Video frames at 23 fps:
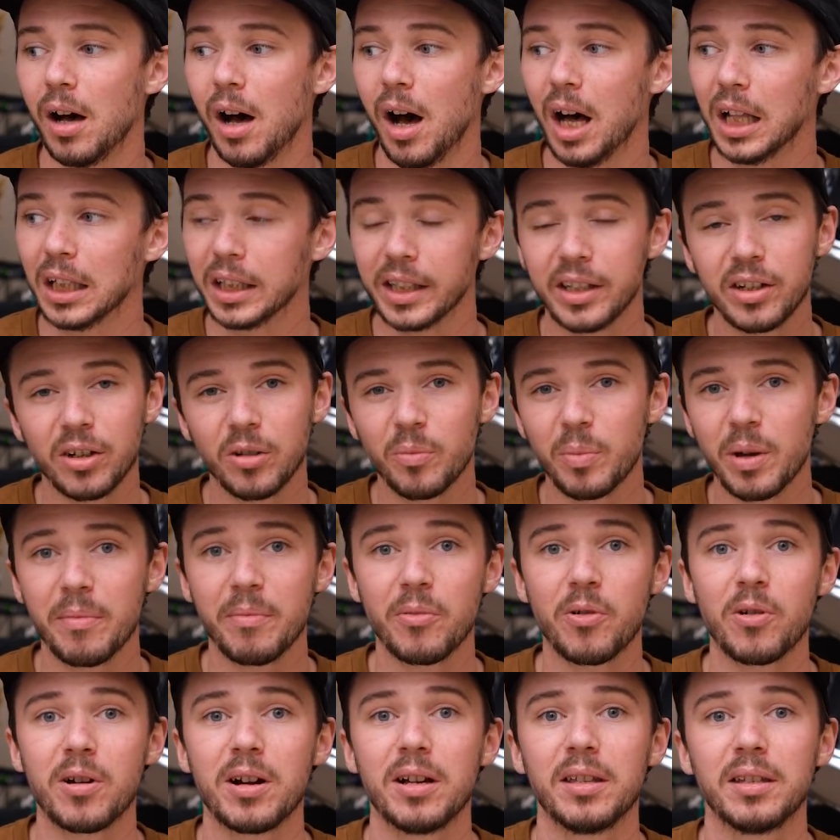a little bit
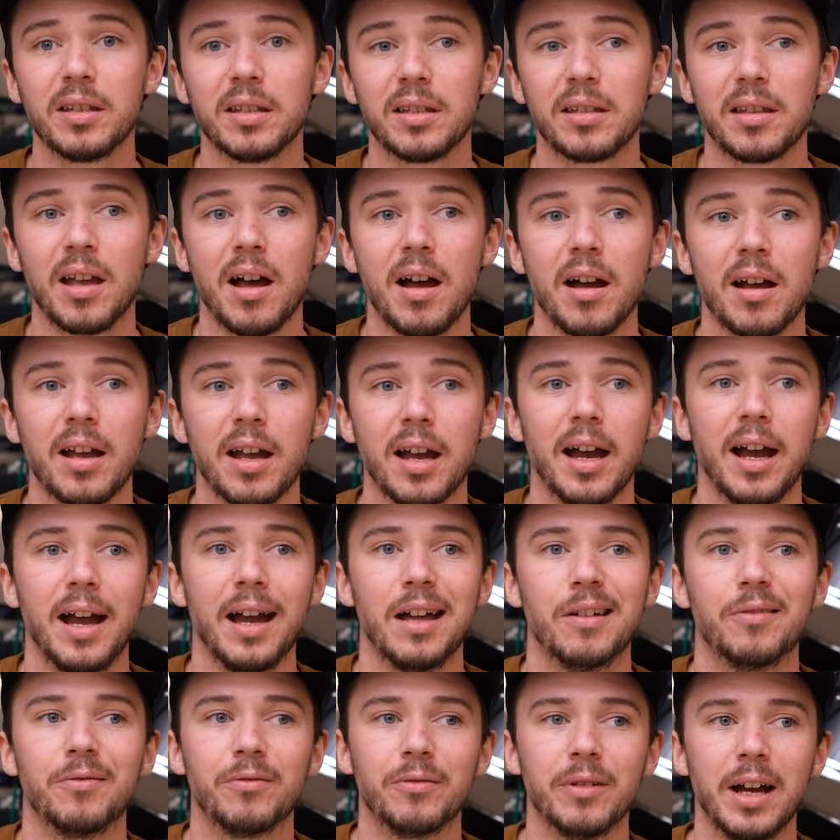more unstuck
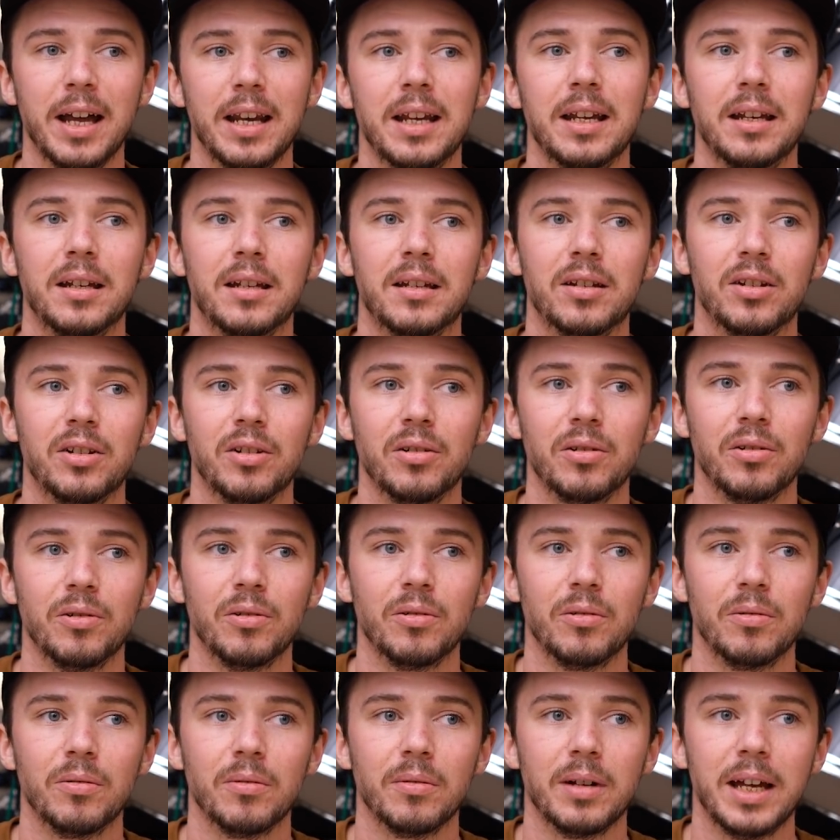and ready
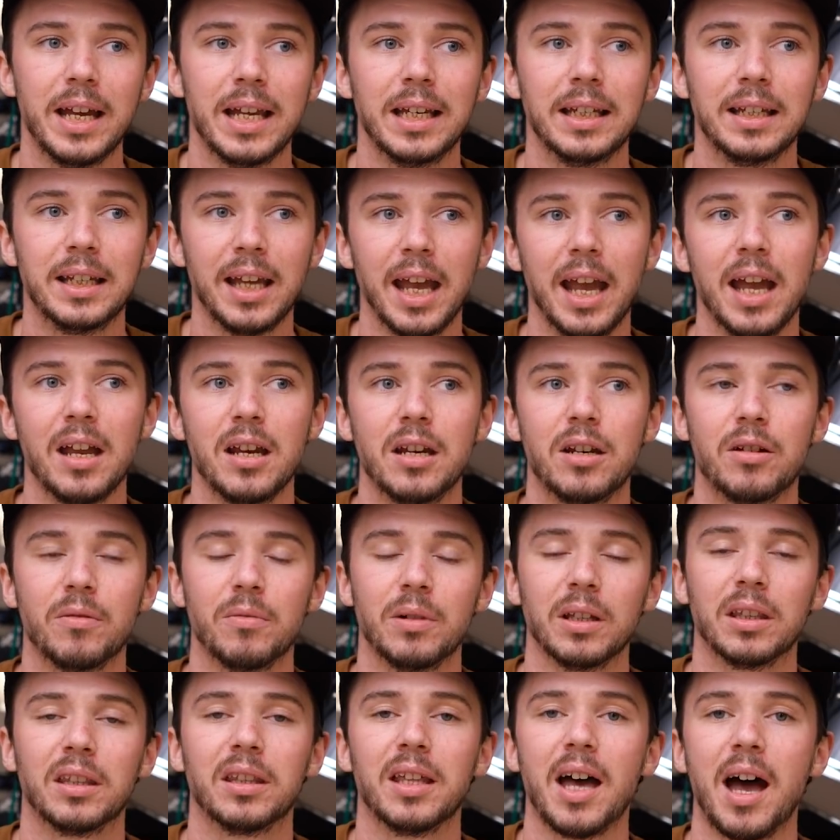to engage
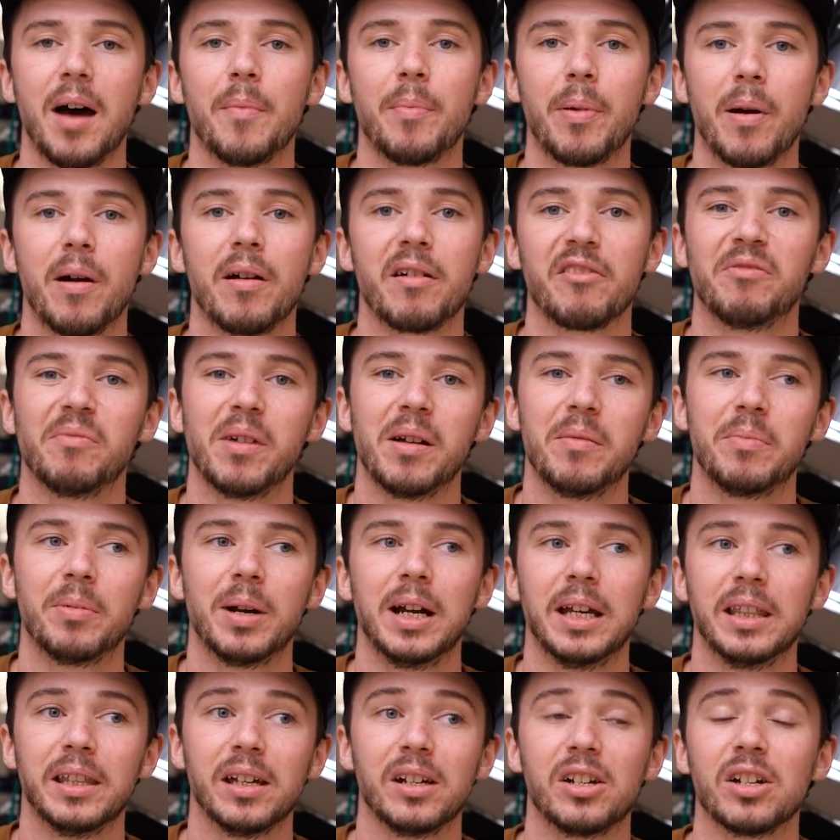with that part of my
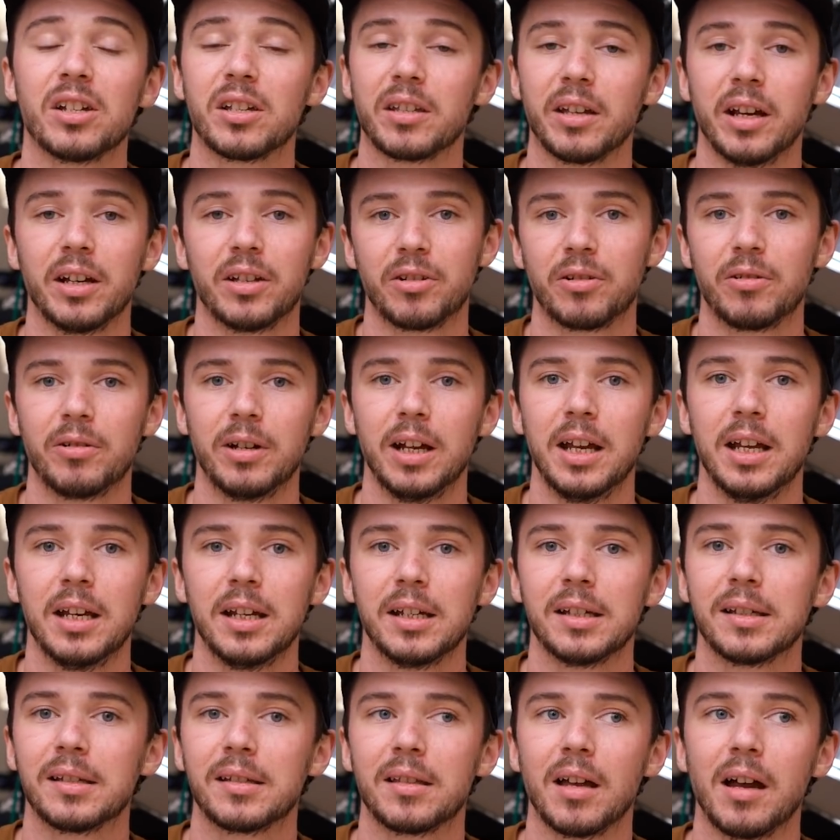brain that just likes
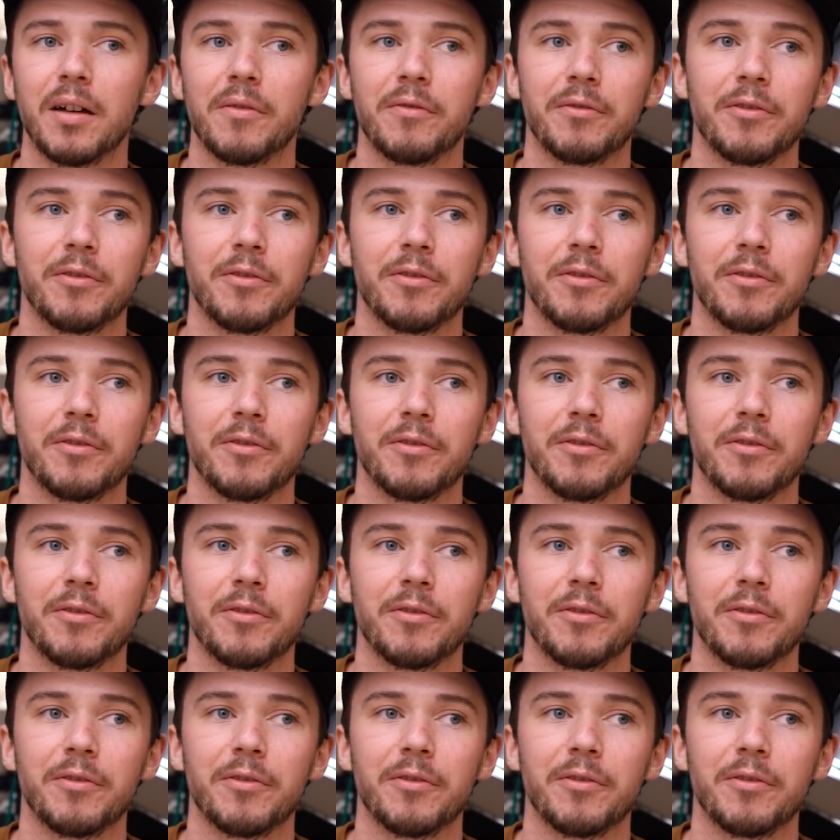creating stuff.